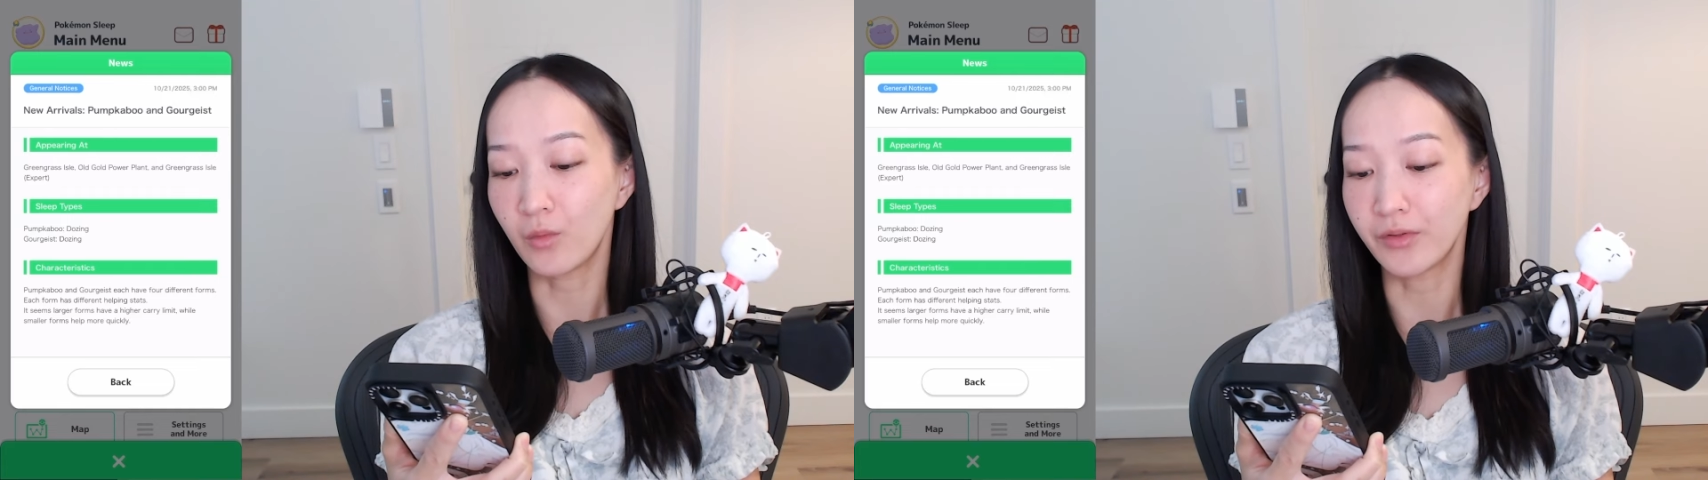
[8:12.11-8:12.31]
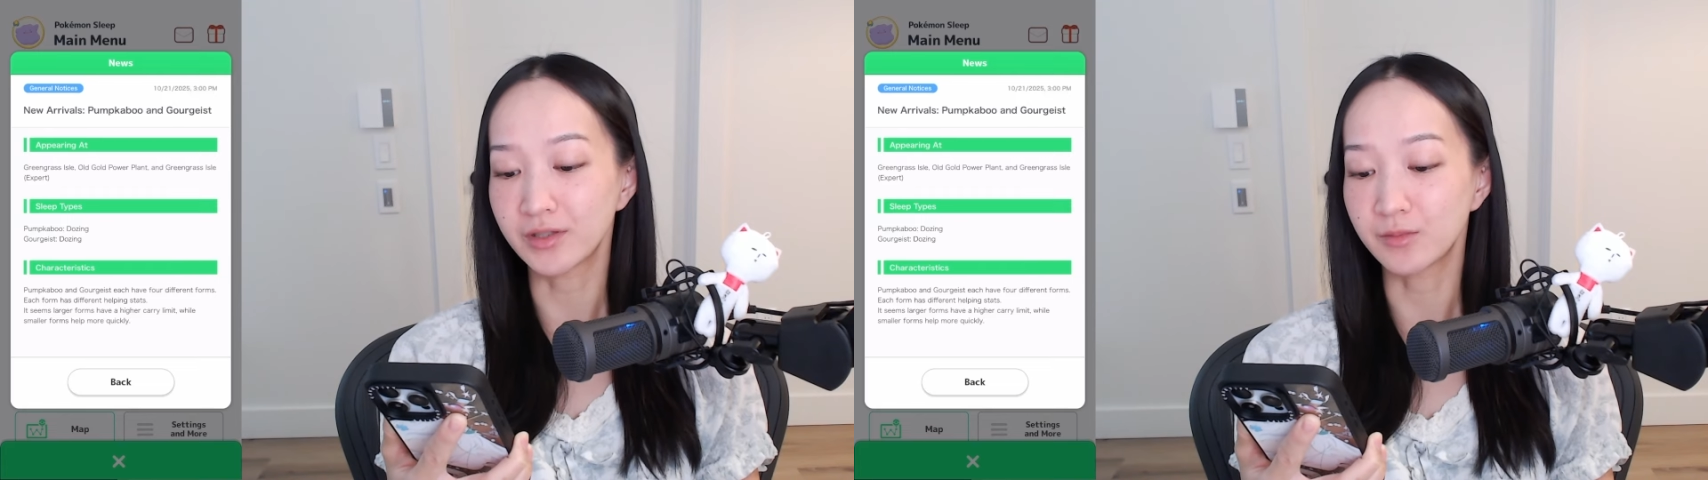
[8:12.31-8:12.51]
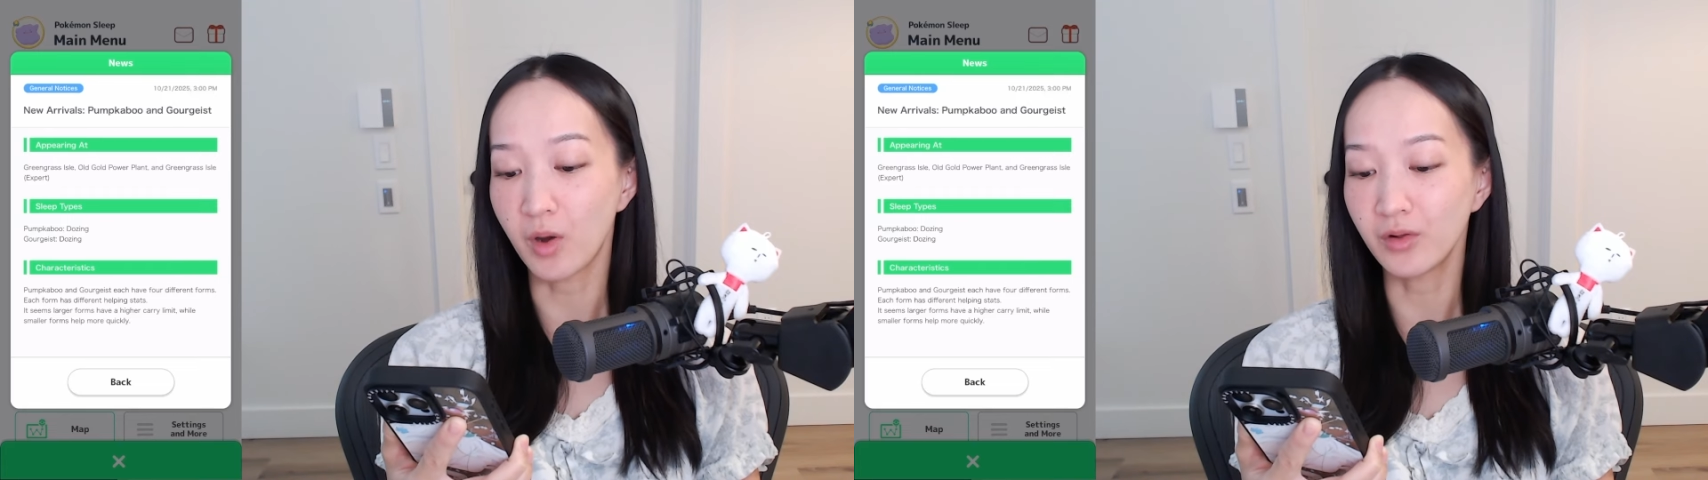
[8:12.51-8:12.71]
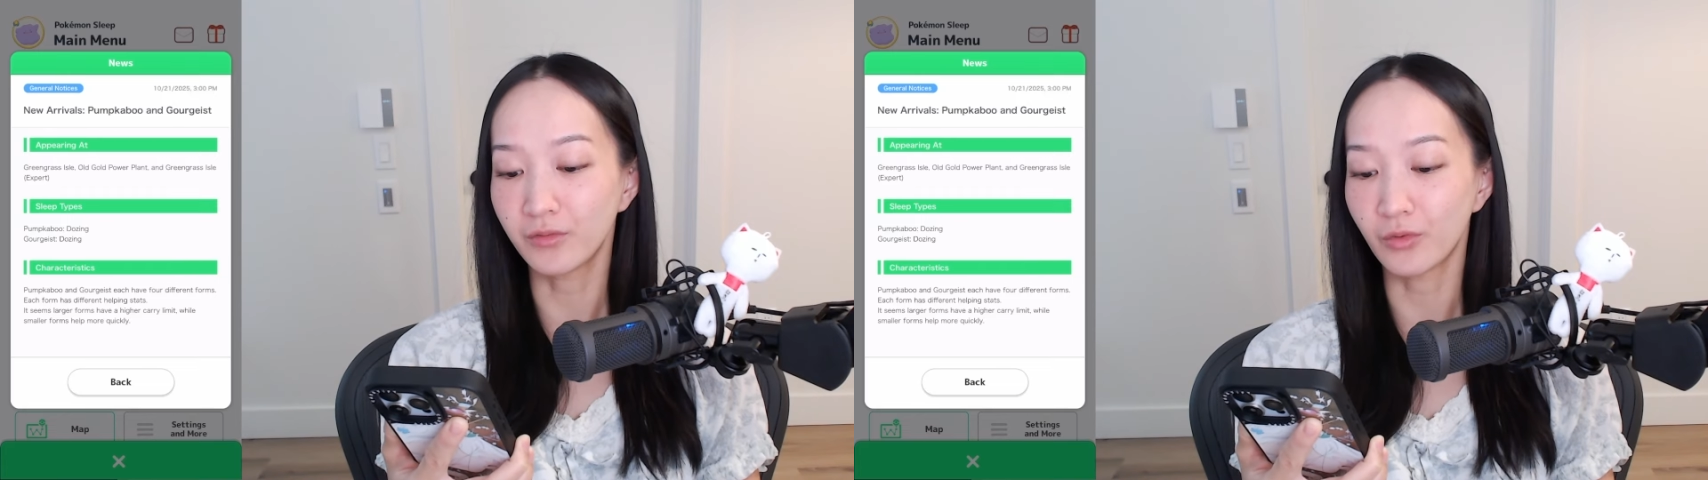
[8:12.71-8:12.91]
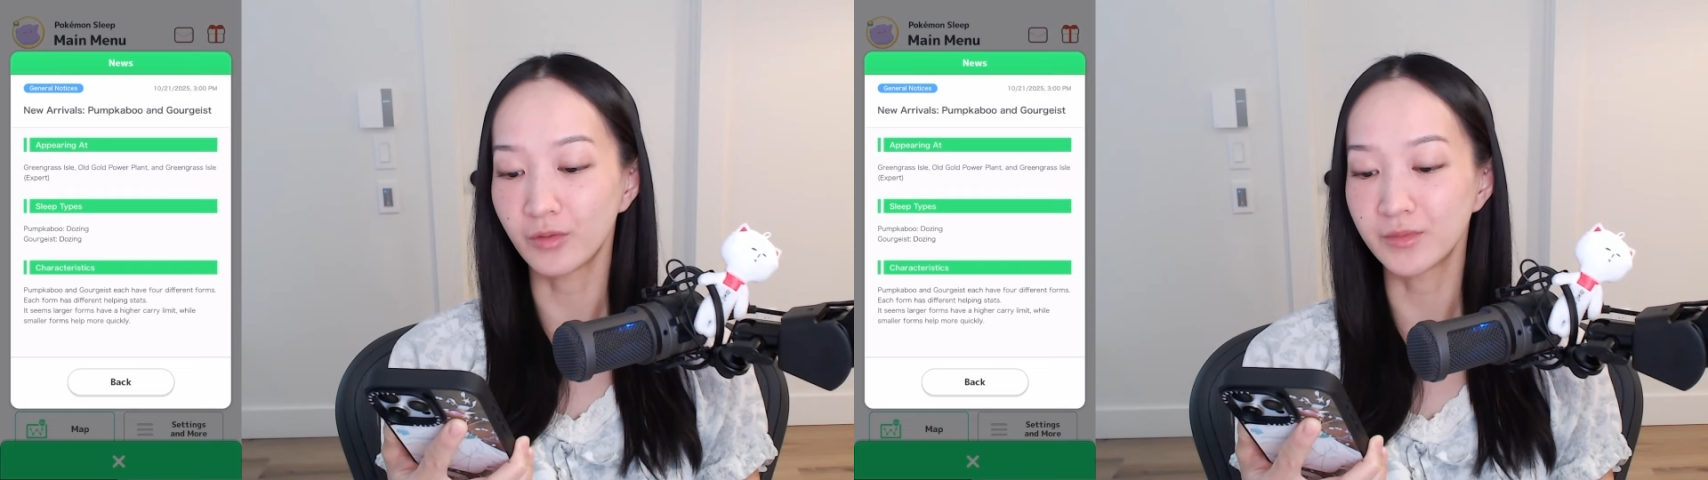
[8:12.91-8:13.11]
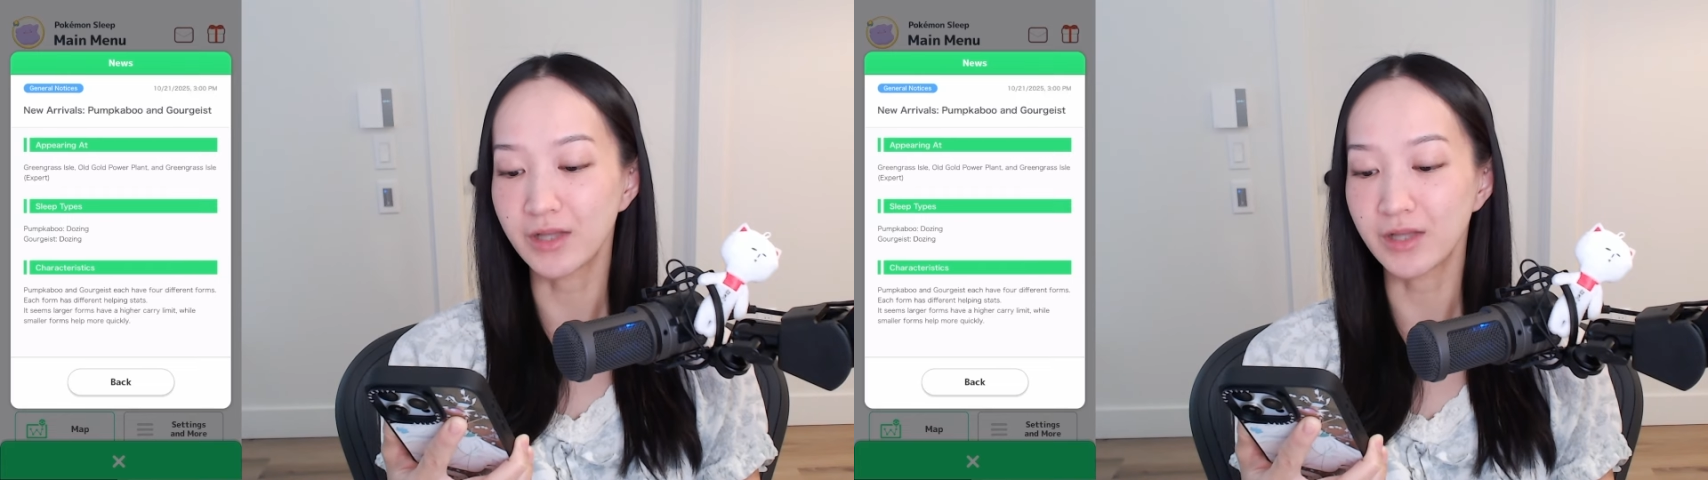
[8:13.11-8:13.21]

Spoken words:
while the smaller forms